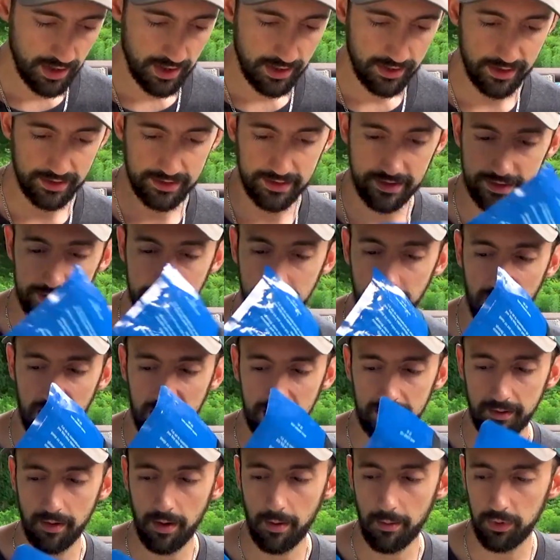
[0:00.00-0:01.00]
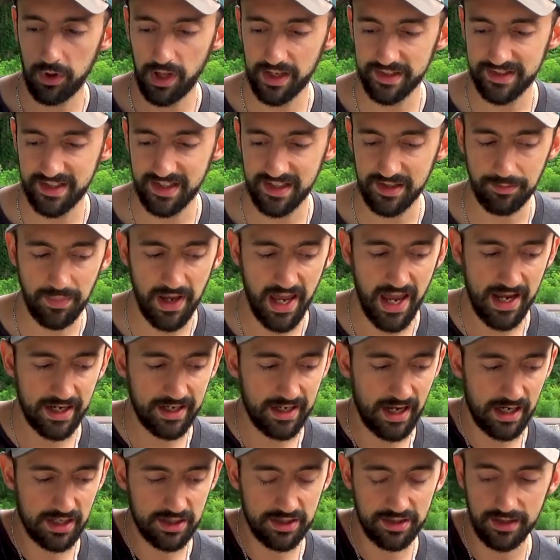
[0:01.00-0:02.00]
this is great. Plus, this bag
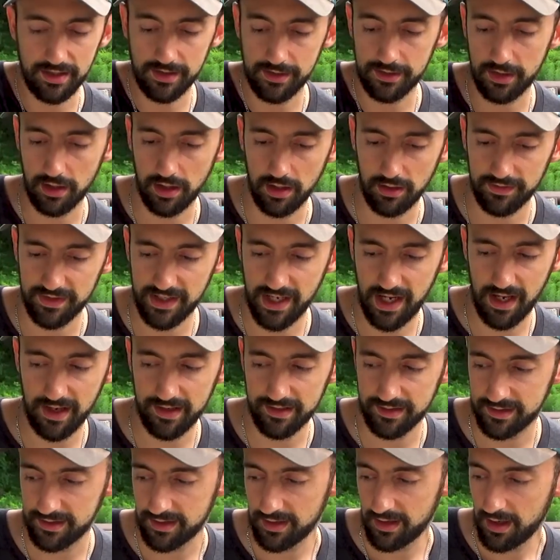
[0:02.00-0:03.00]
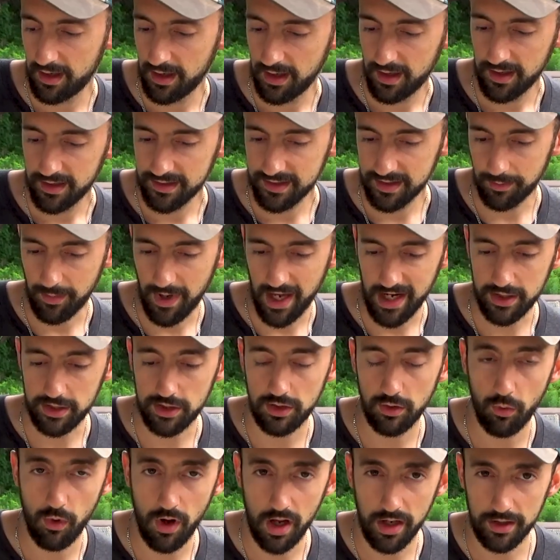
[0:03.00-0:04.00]
actually serves as some
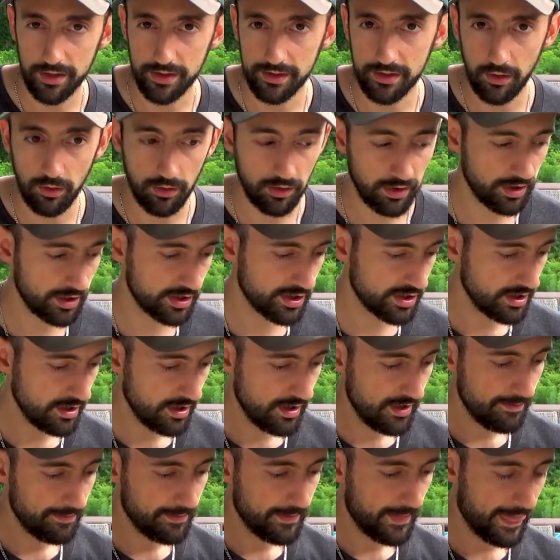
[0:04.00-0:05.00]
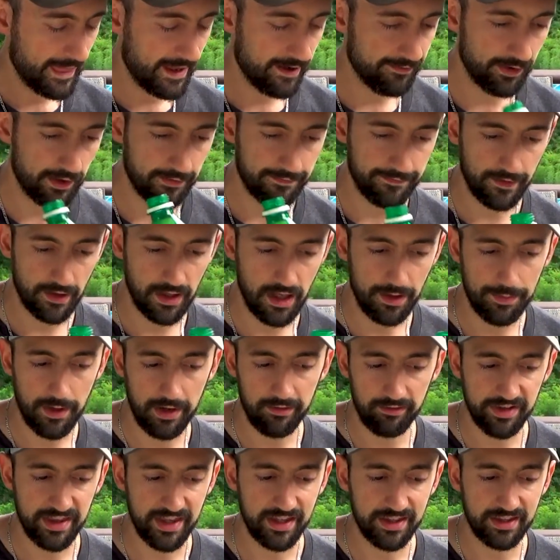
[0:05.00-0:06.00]
extra water storage. If I fill up
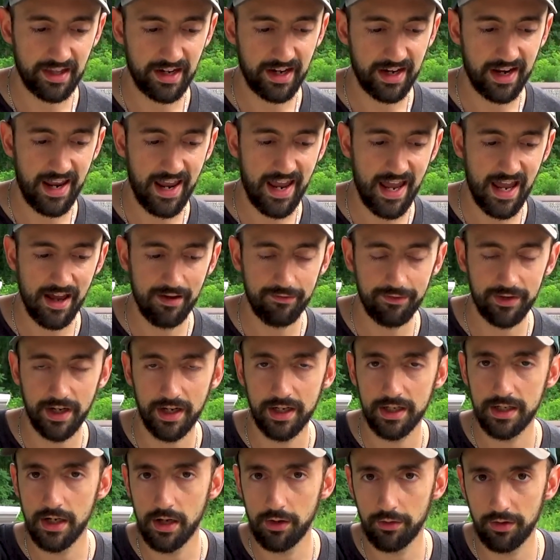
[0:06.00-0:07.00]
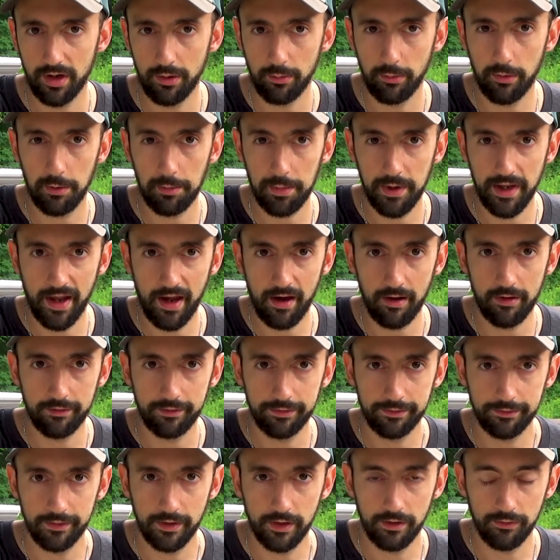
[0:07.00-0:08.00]
everything that I have and I know that I'm going to be out
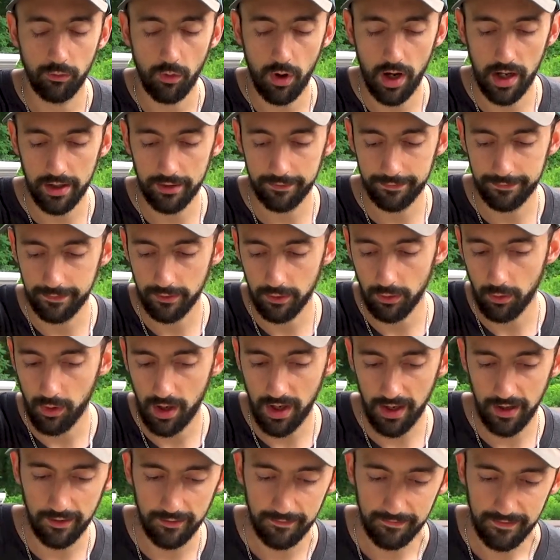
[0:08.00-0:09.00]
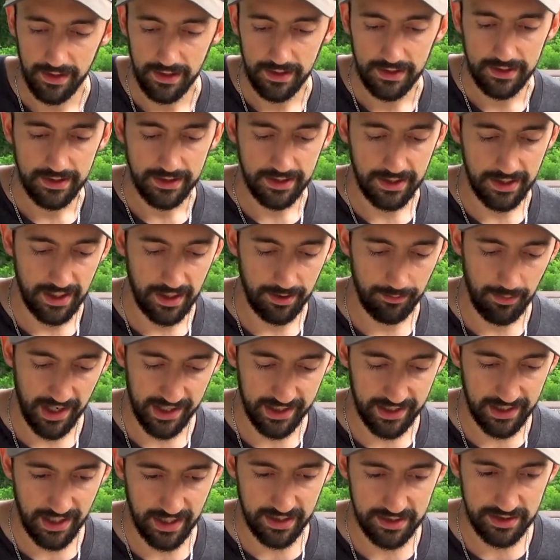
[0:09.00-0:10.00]
of water for a while, I
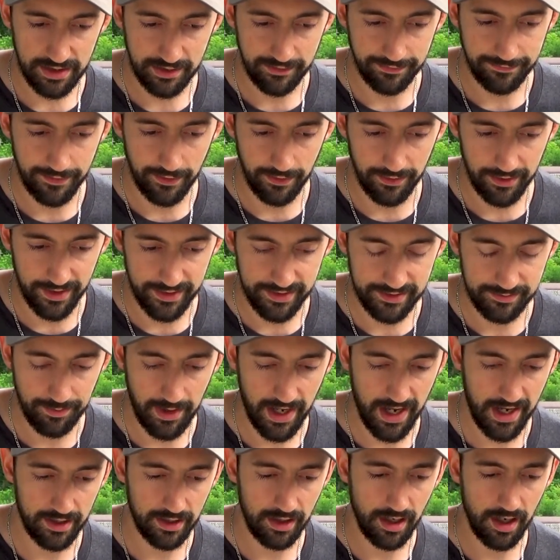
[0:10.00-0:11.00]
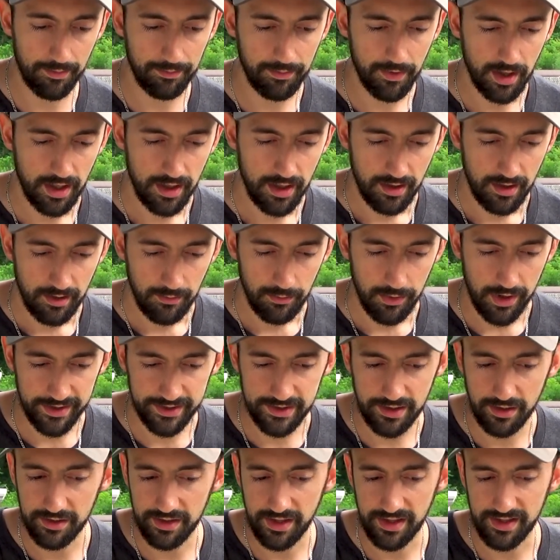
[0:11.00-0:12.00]
can actually fill this bag up. Plus
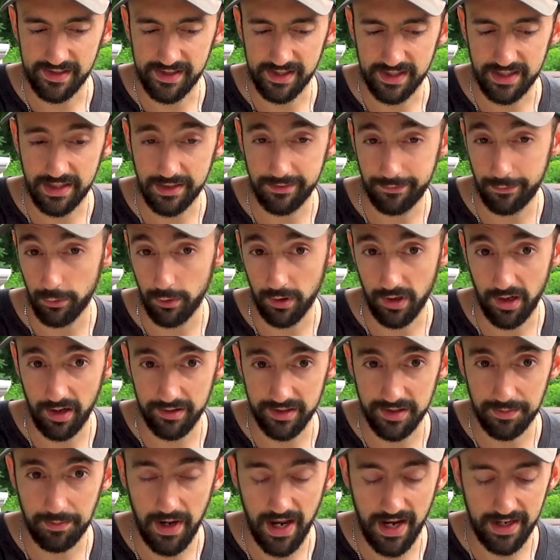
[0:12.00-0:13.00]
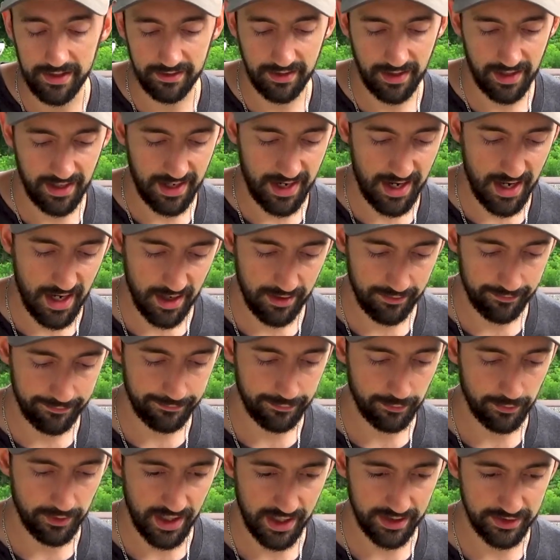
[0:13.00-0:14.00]
there's a 64-ounce bag that I have
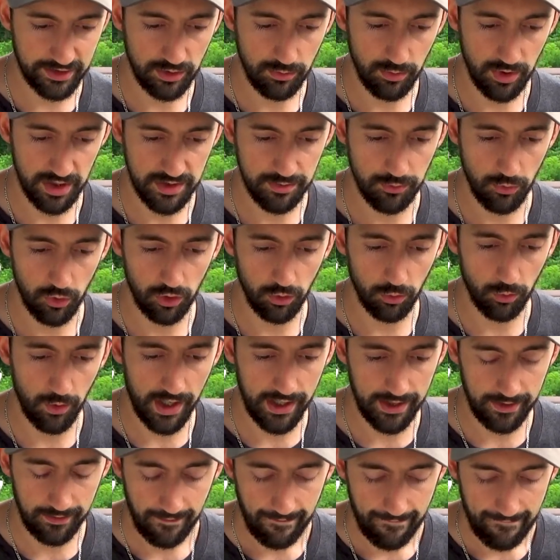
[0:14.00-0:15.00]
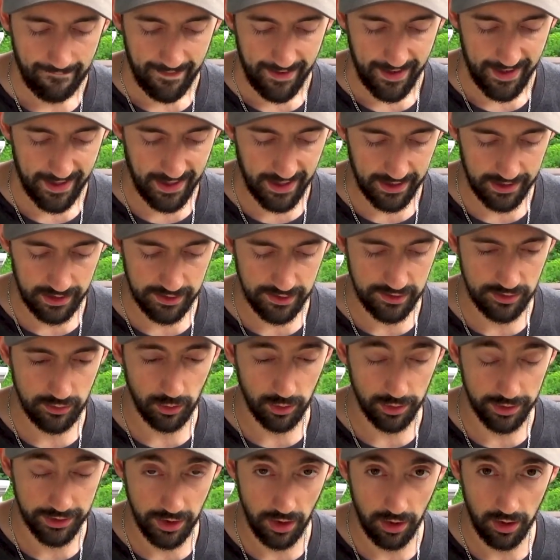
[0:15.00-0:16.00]
for not too much more weight, and I can
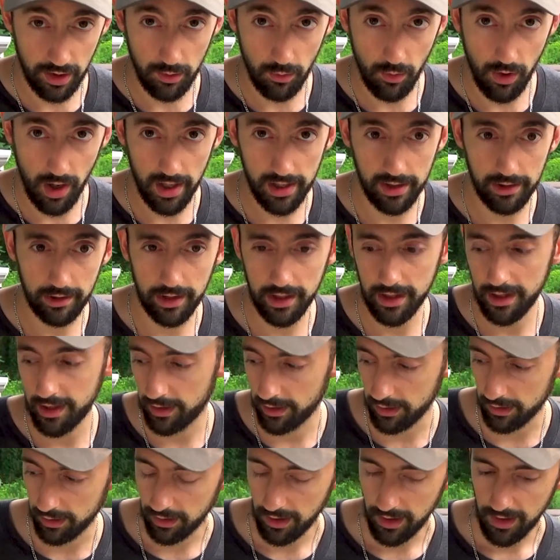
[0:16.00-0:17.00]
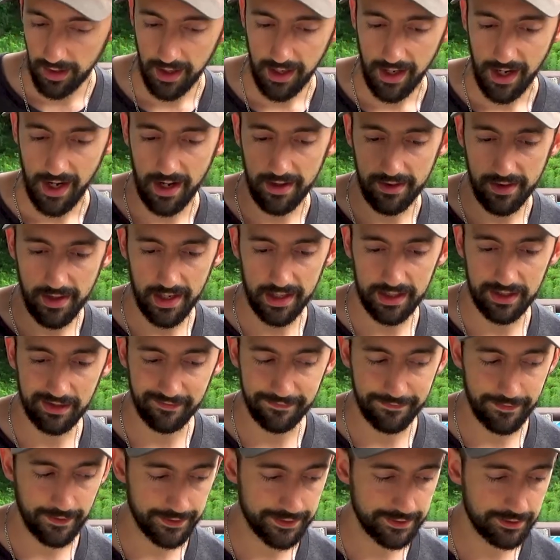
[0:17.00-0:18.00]
store dirty water in here, and then I can
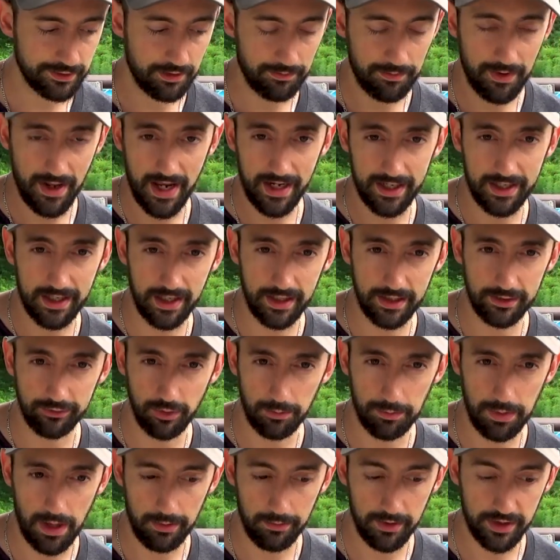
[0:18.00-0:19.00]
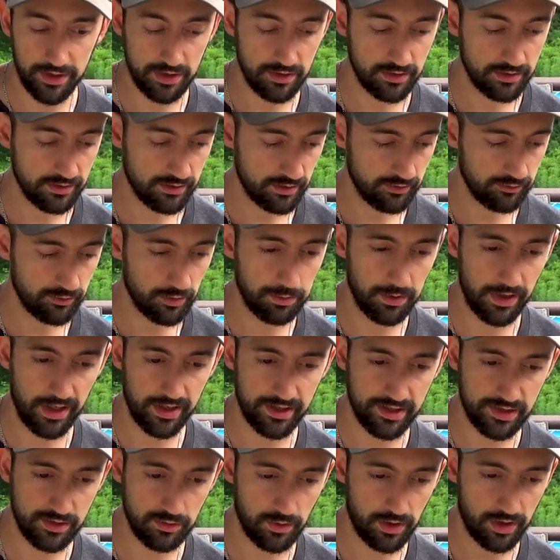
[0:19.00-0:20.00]
filter it back in to
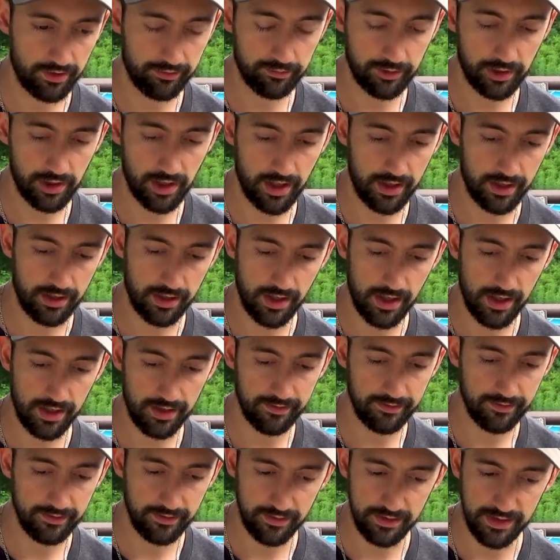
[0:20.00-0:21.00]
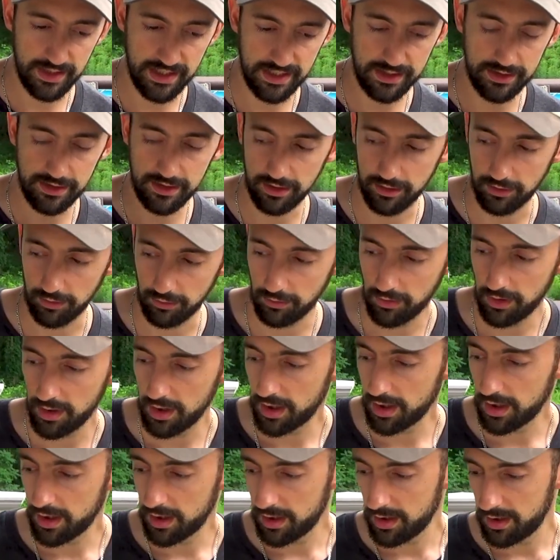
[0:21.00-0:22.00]
replenish whatever I need to.
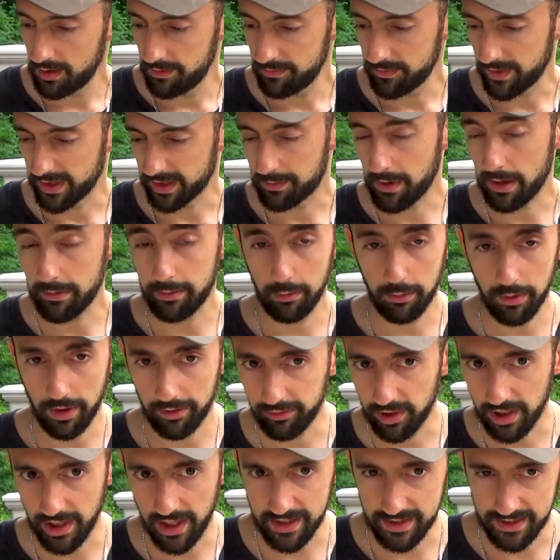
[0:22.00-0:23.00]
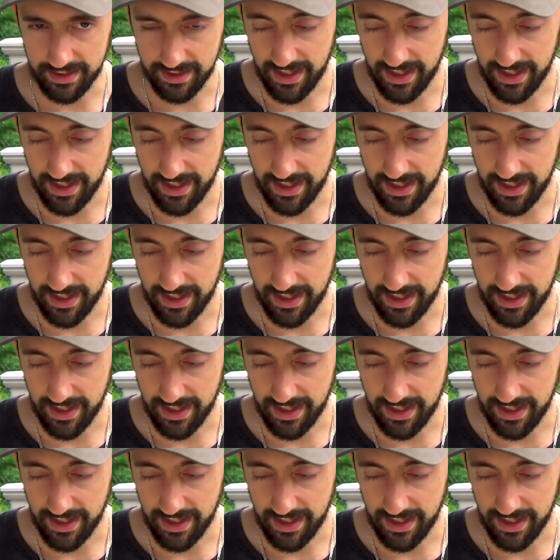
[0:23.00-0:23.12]
Like maybe whenever I get to